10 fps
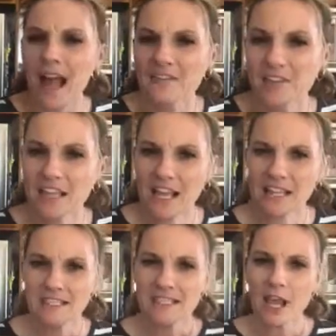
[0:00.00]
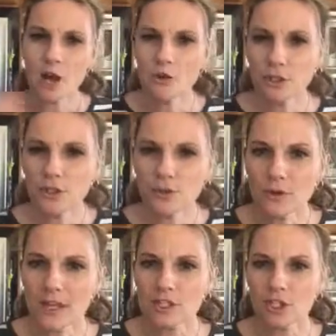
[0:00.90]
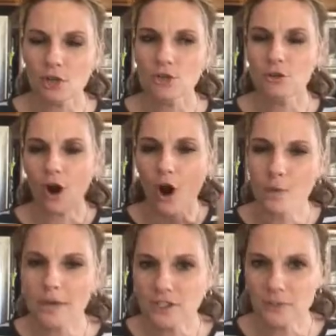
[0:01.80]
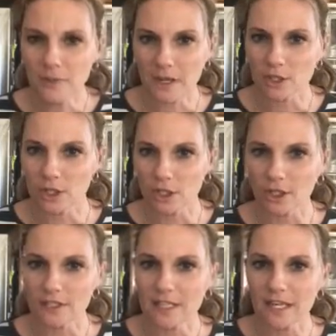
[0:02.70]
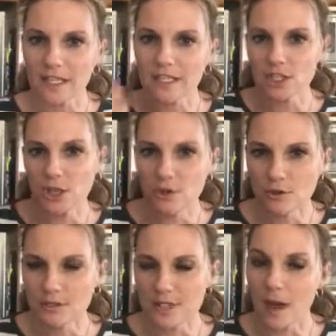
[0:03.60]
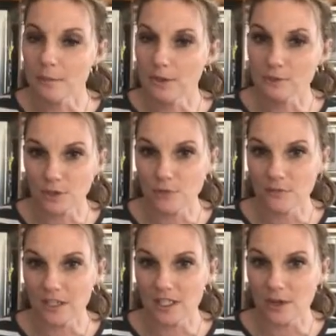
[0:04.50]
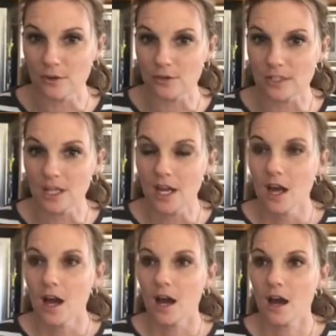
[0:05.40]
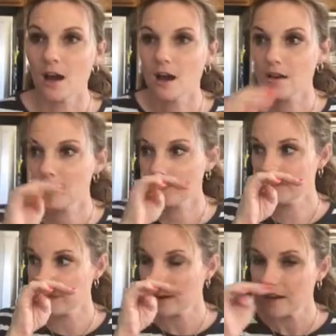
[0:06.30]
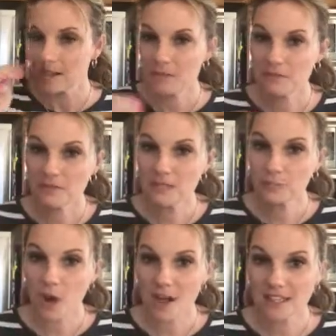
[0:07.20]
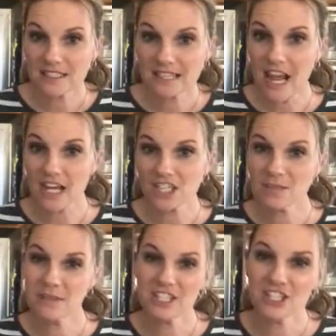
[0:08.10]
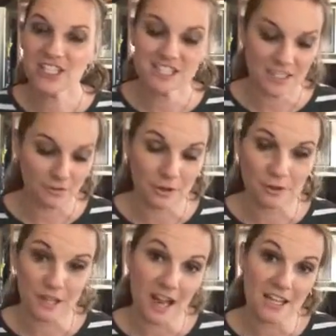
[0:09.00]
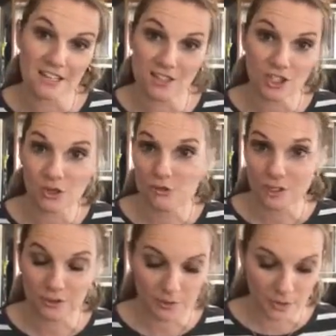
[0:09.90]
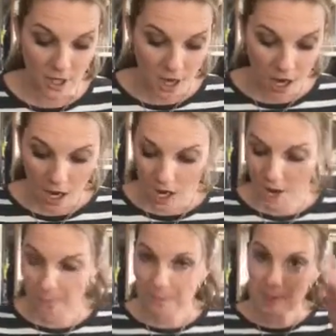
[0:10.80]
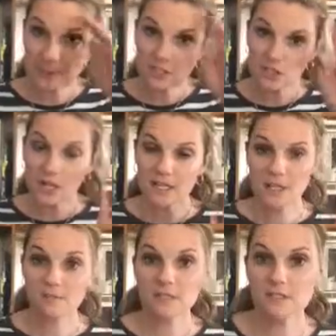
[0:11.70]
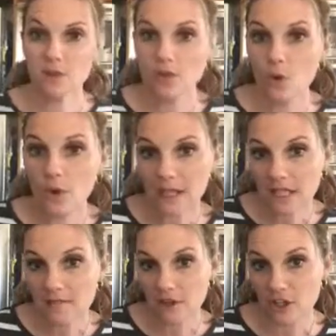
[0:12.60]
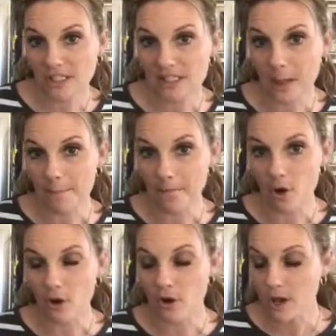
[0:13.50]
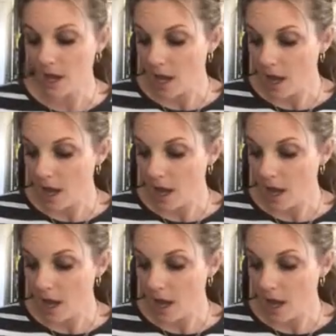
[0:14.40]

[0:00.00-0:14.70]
I feel like I can tell you and show you a whole bunch of pictures, and I can show you some YouTube videos of some of these products in action, but it's just different when I can show you. I'm gonna try to keep this very quick and very simple.